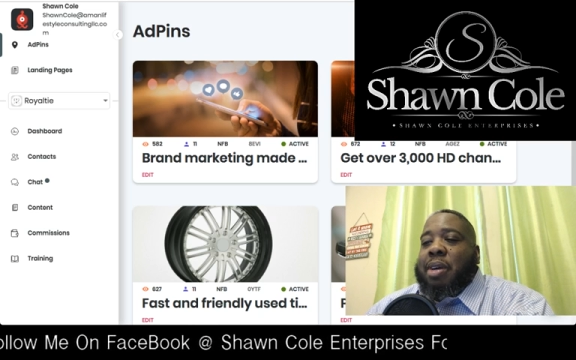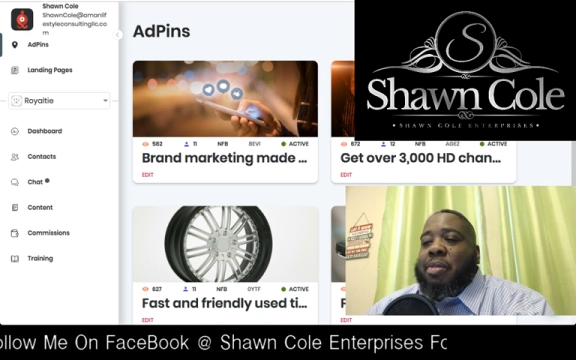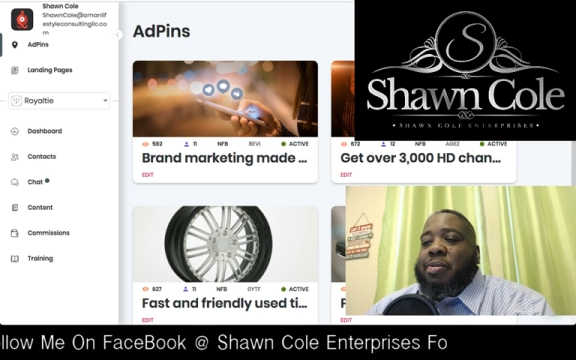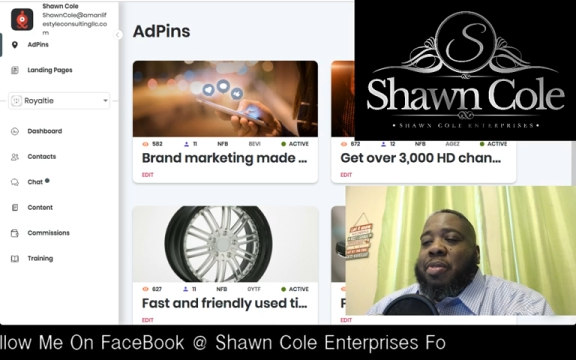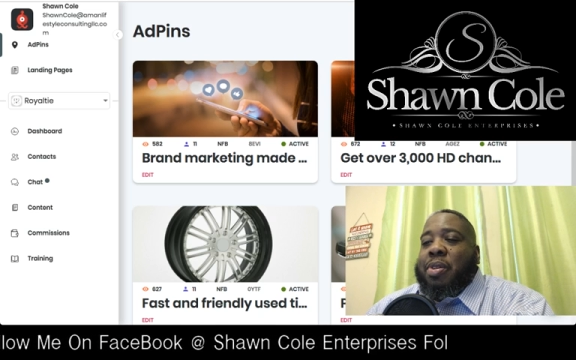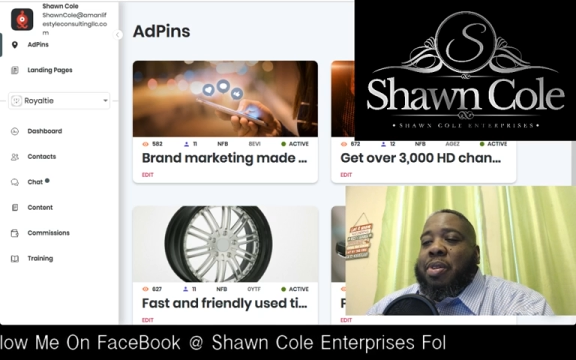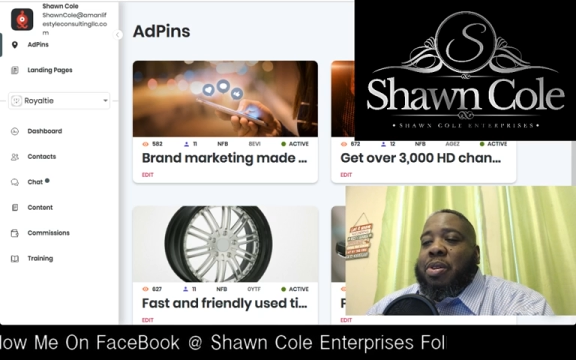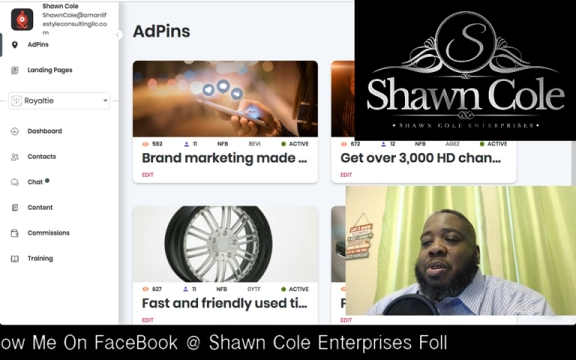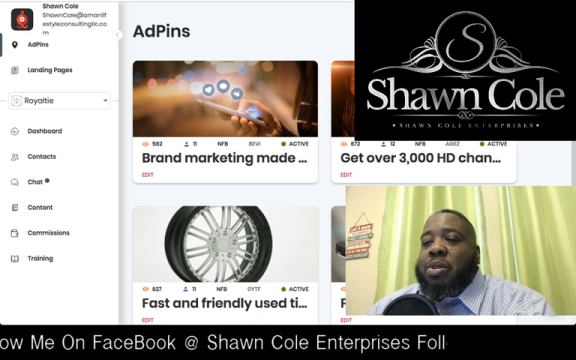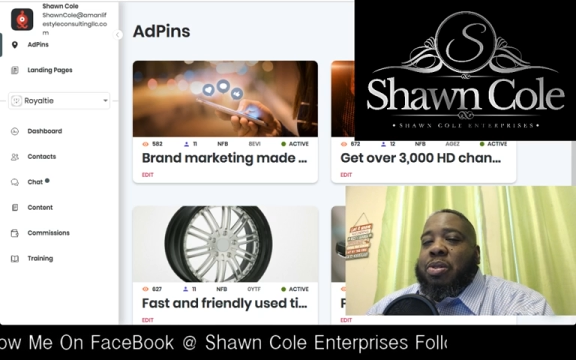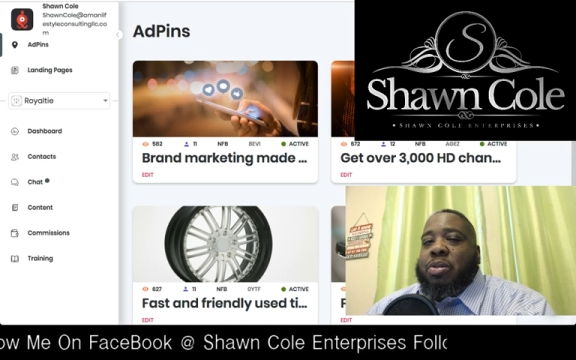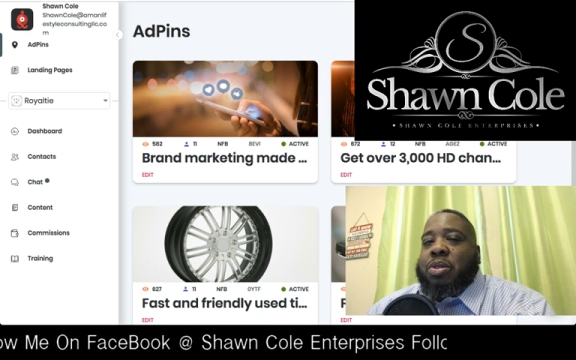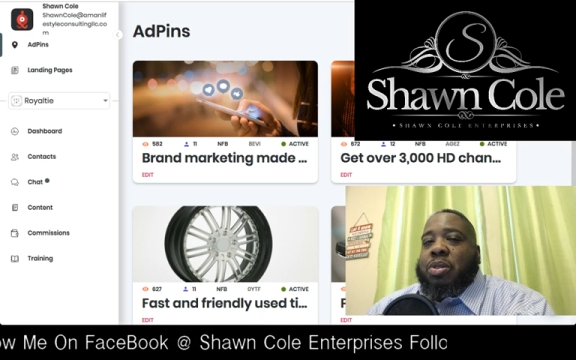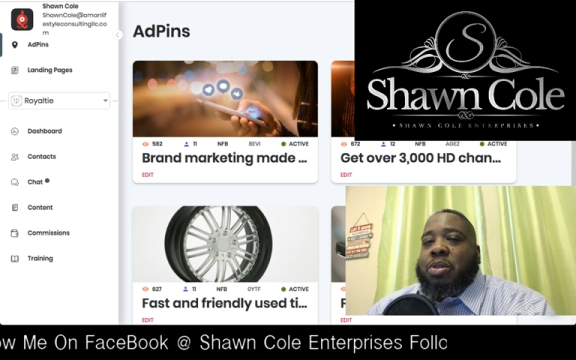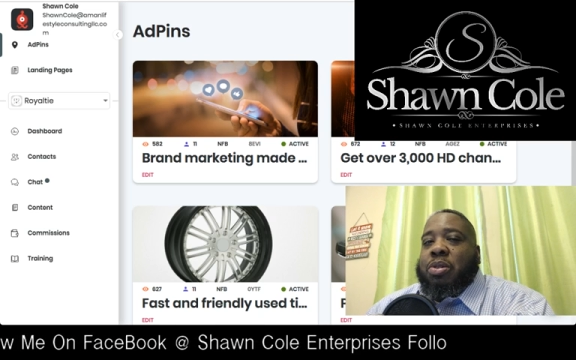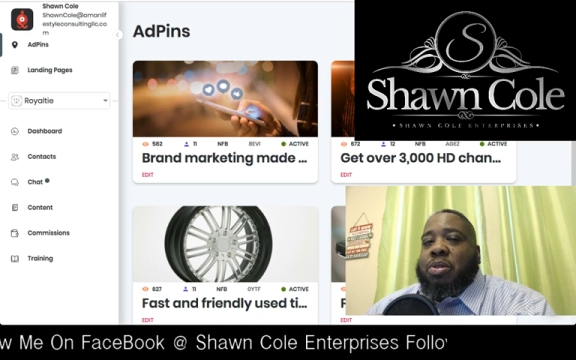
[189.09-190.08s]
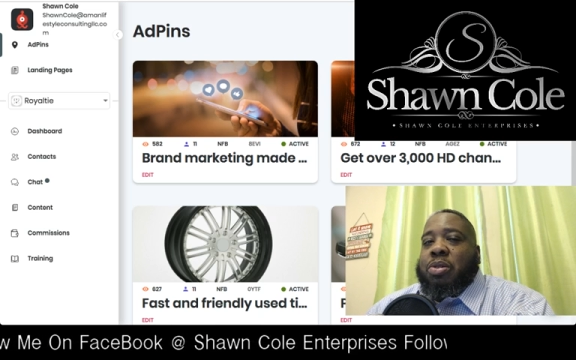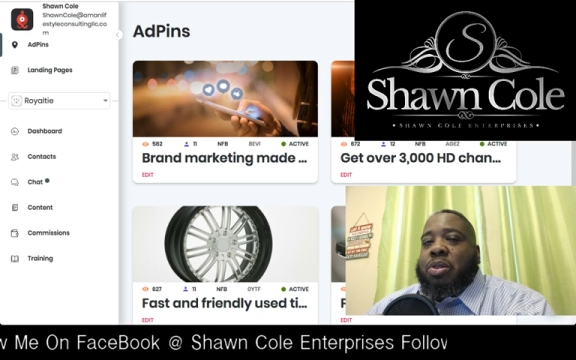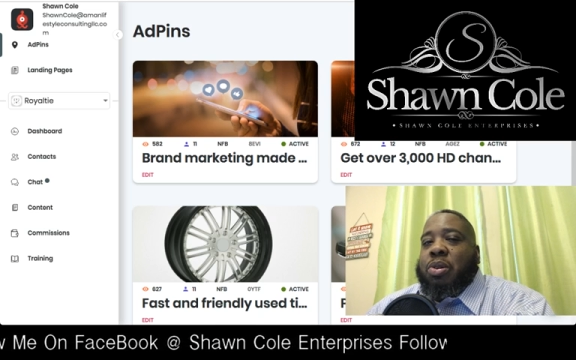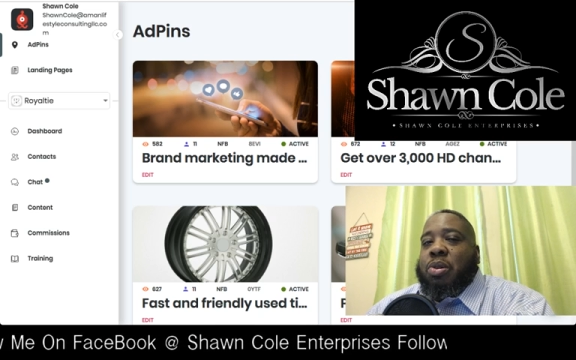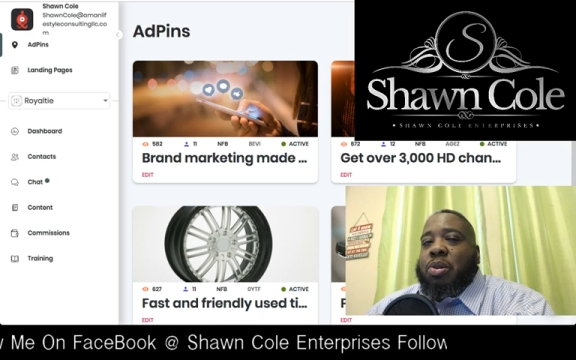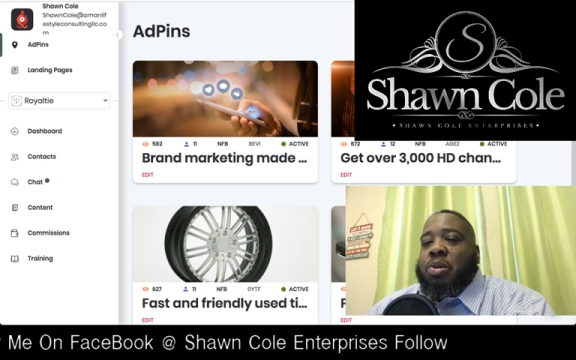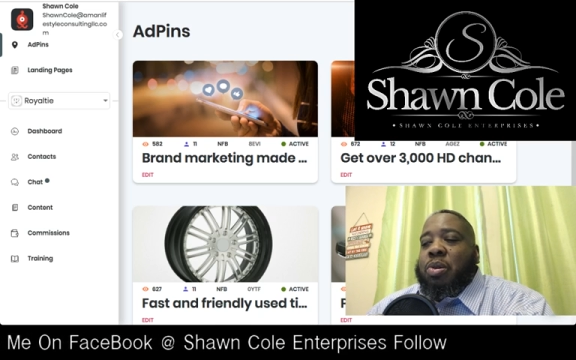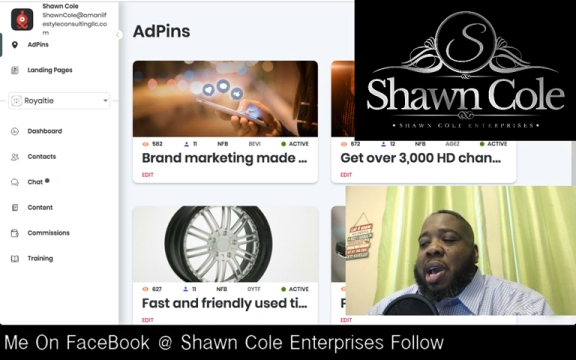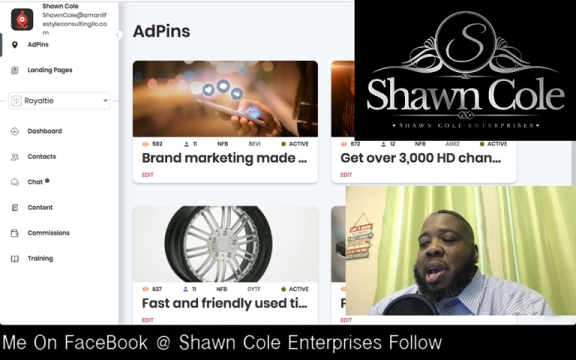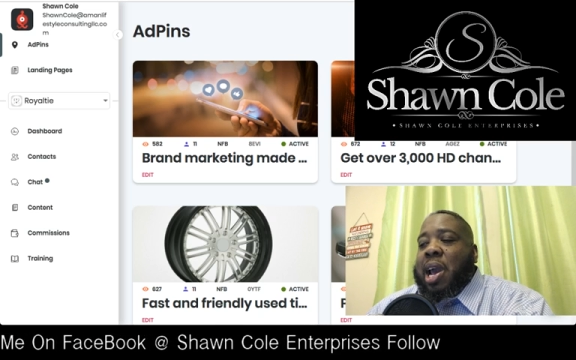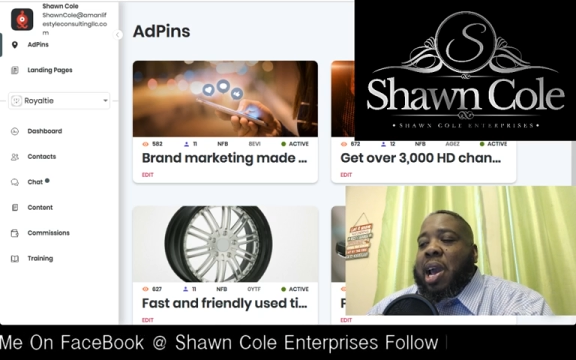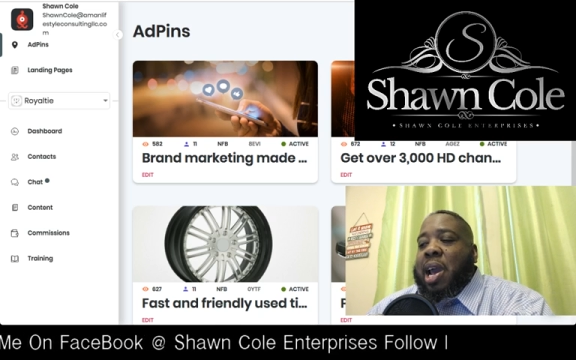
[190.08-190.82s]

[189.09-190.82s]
total ad creation